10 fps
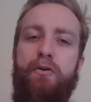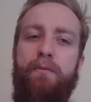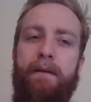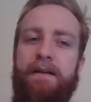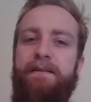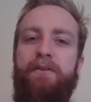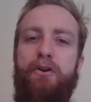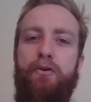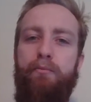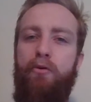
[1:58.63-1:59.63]
because of a
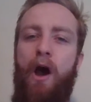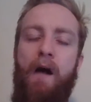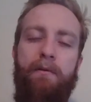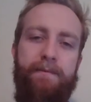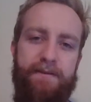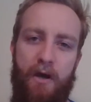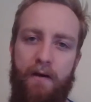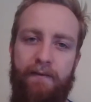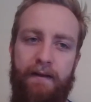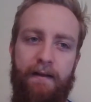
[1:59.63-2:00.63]
new problem
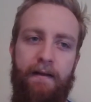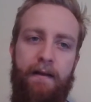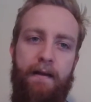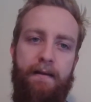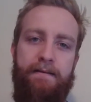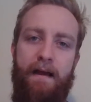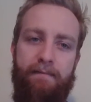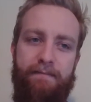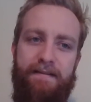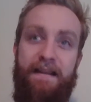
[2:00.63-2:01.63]
solving
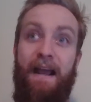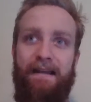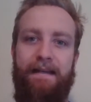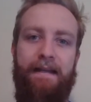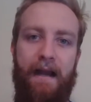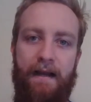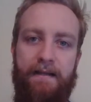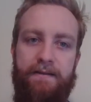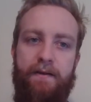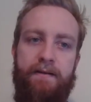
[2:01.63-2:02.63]
technique, I guess you